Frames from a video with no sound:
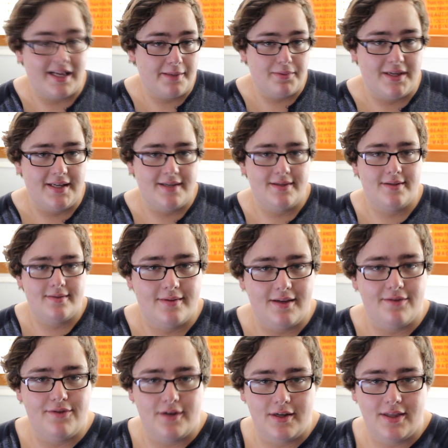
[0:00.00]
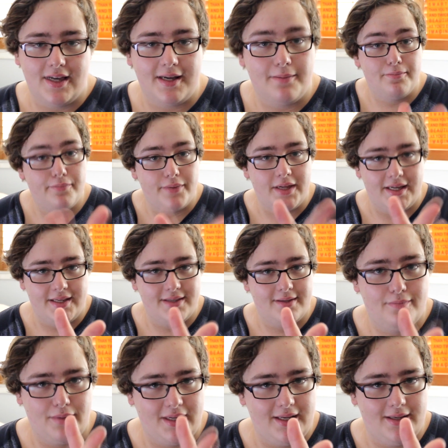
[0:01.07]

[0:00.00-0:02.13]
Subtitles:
like please, if you could like please.